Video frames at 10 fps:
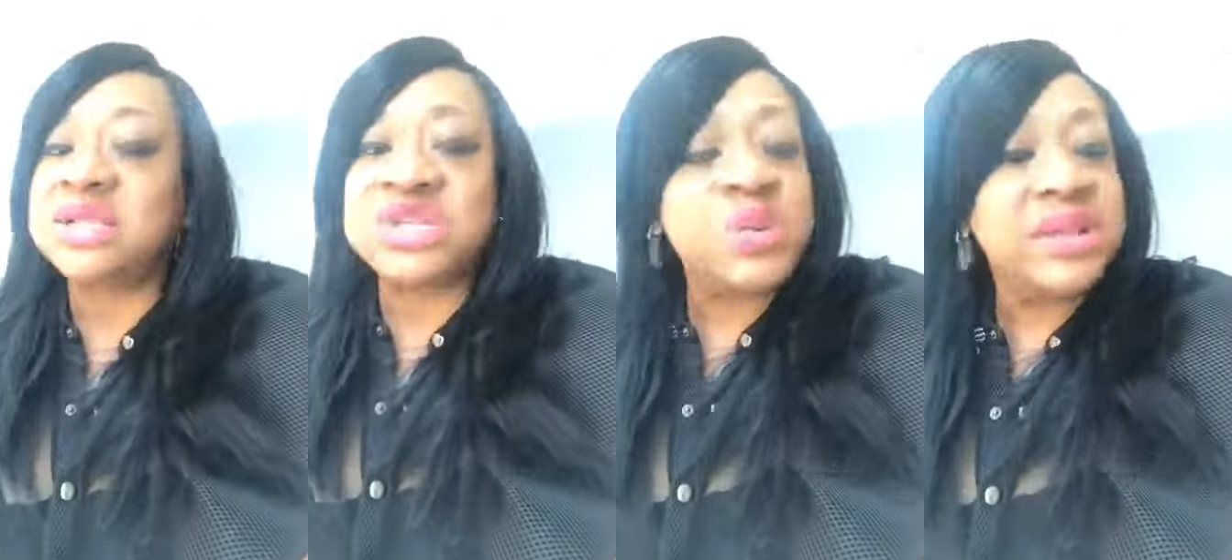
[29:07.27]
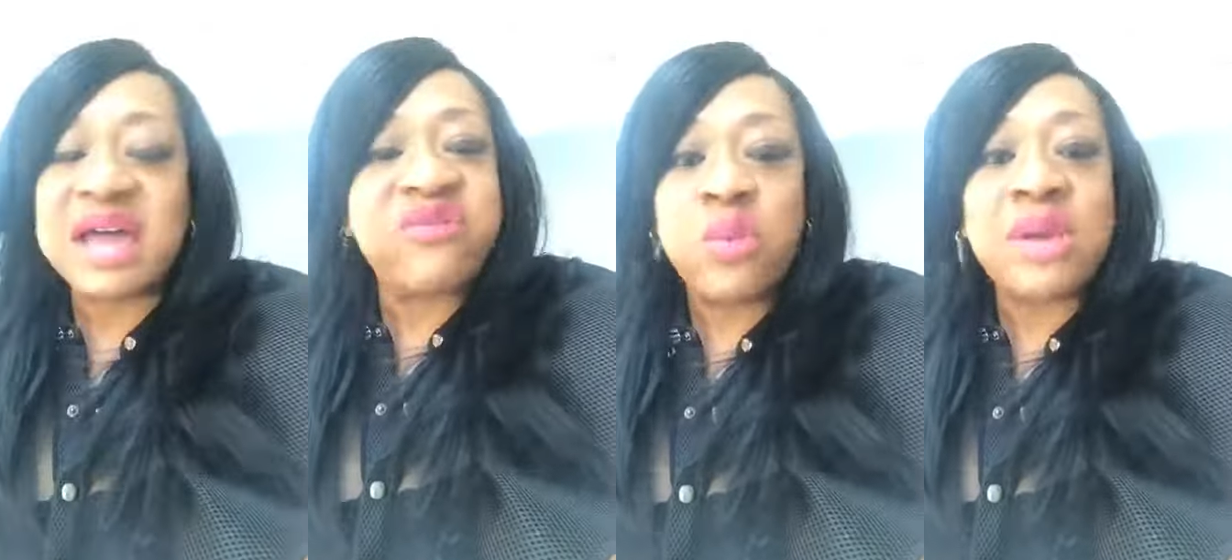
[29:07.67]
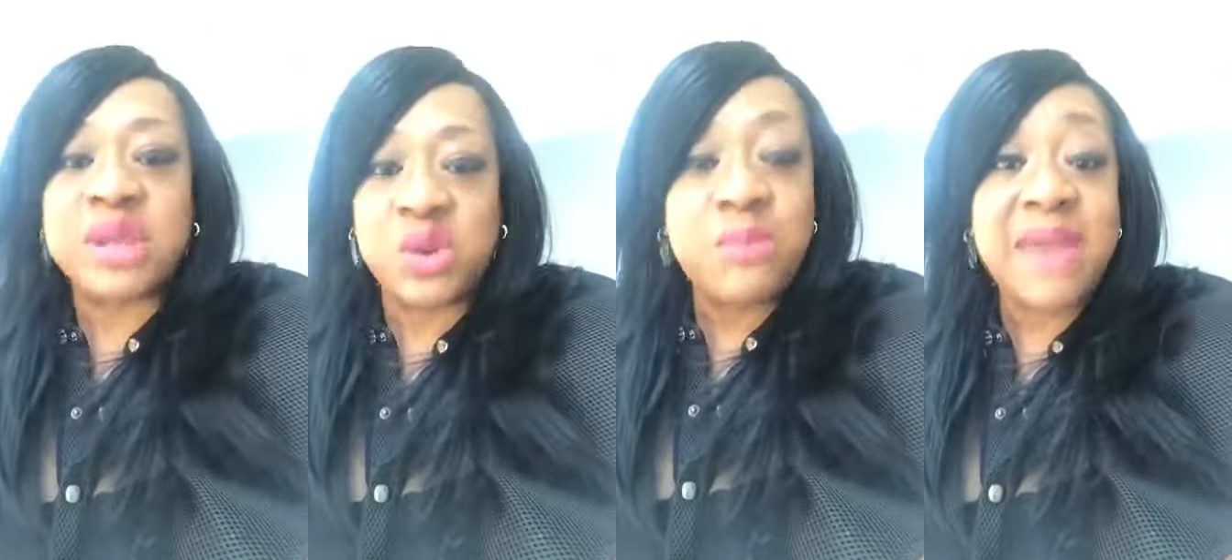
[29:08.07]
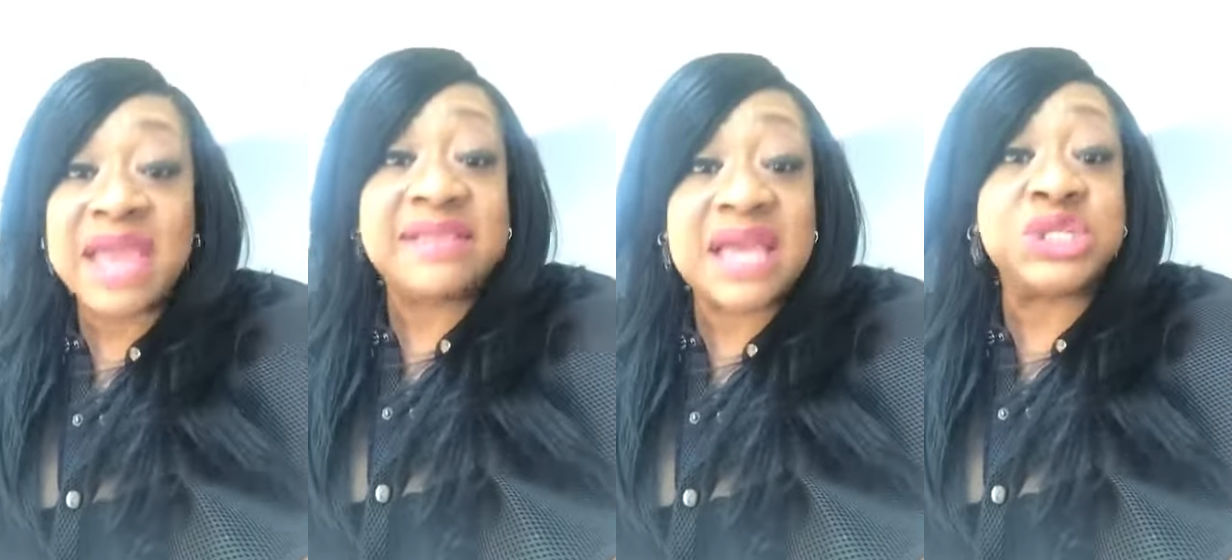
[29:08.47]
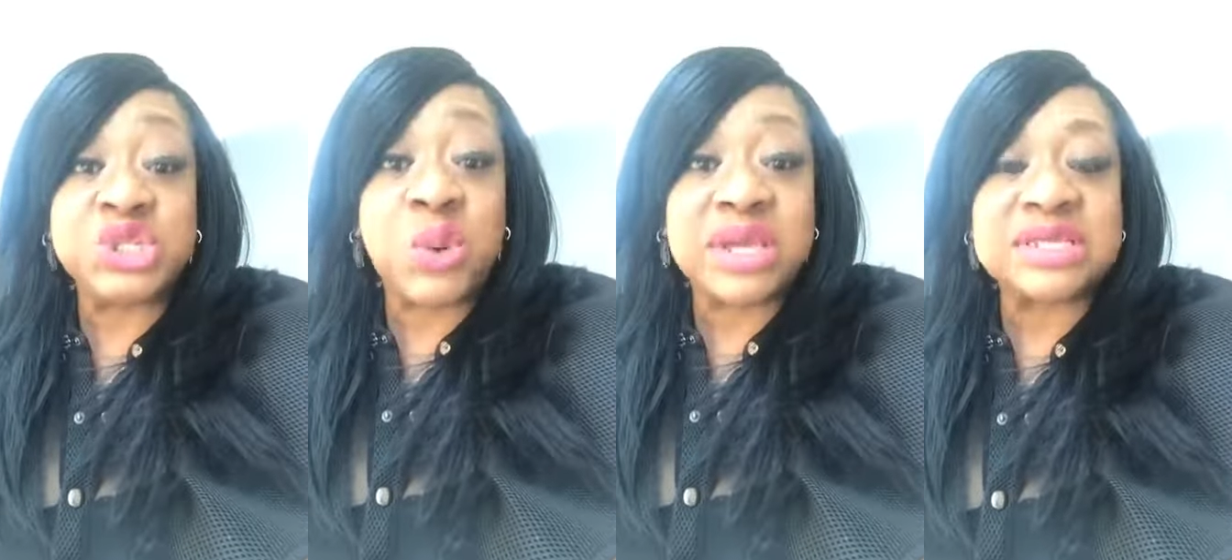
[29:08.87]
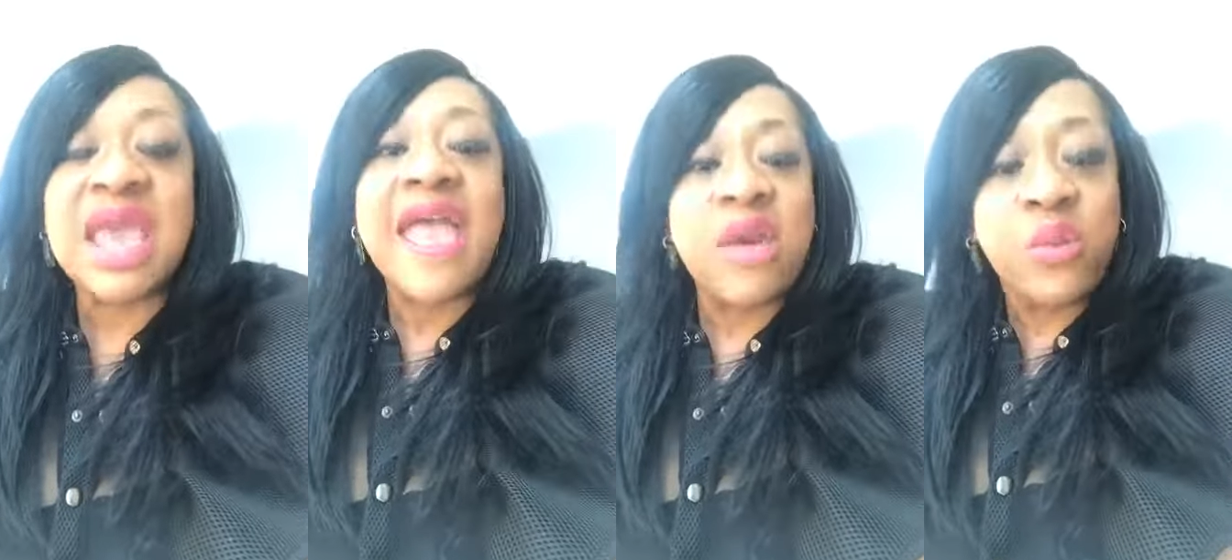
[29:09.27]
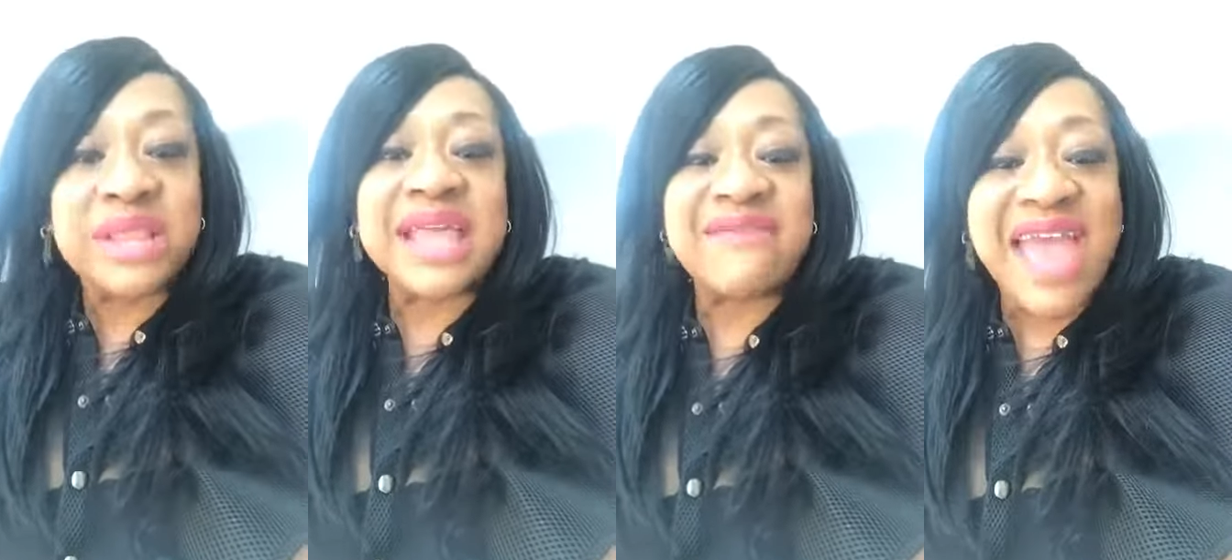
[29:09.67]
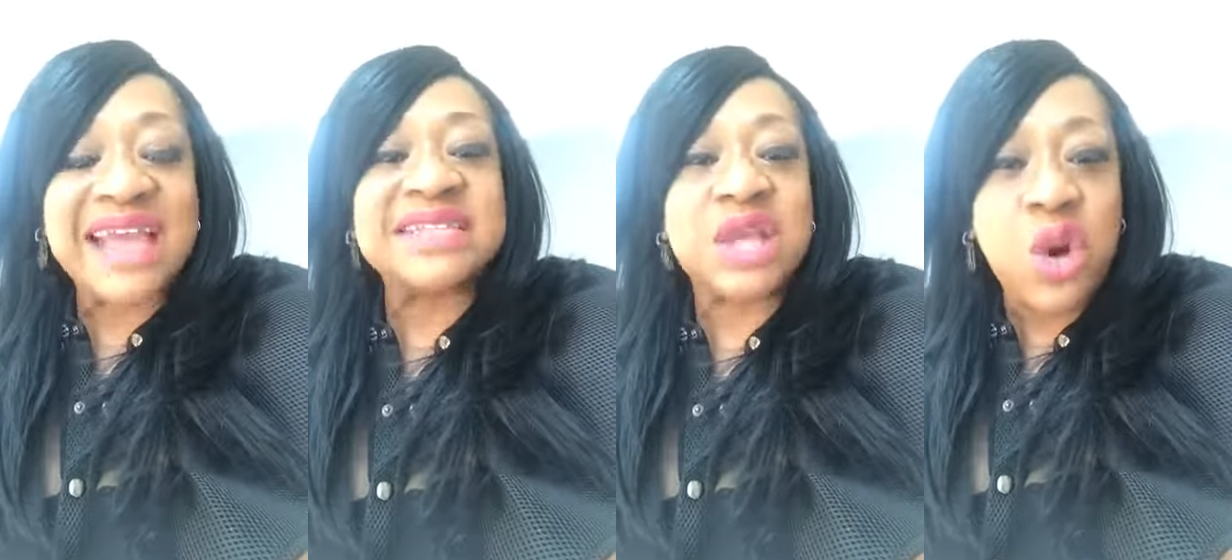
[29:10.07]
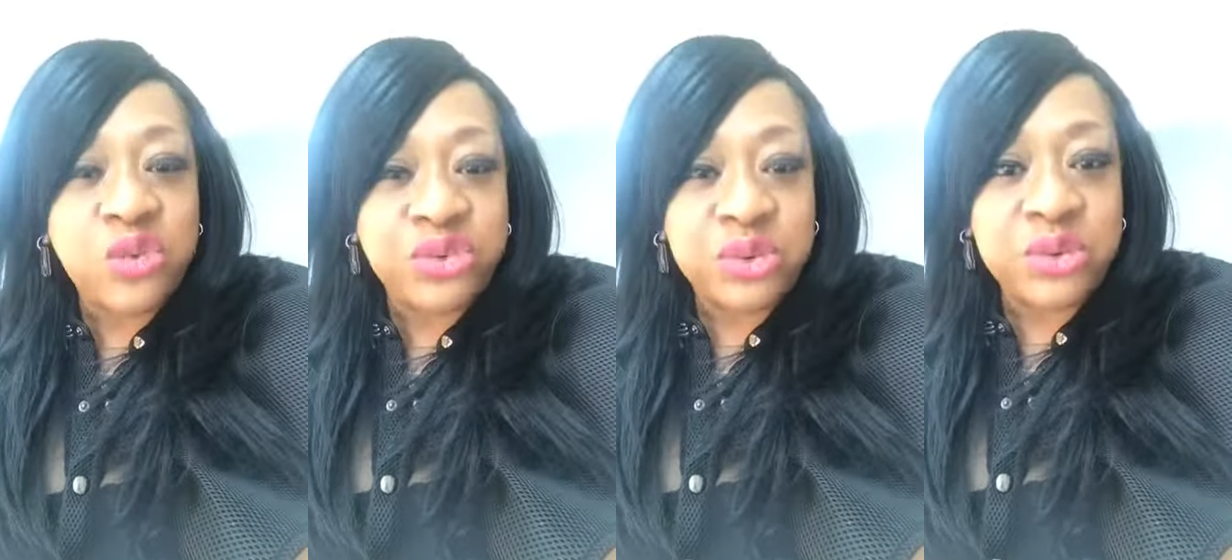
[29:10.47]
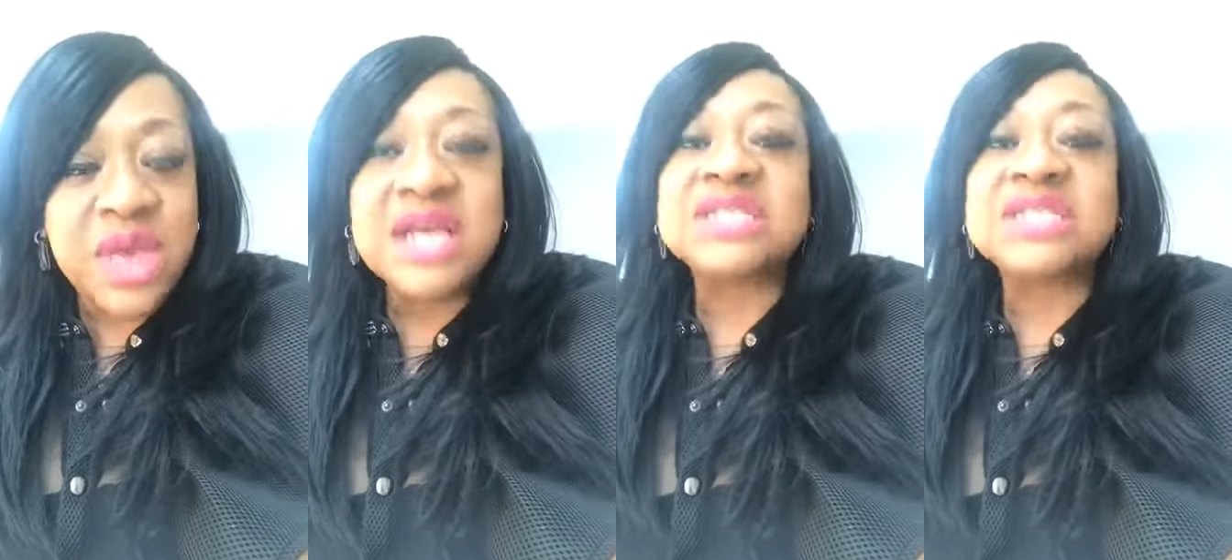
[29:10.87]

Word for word: to enough women who made that choice and what they've had to go through.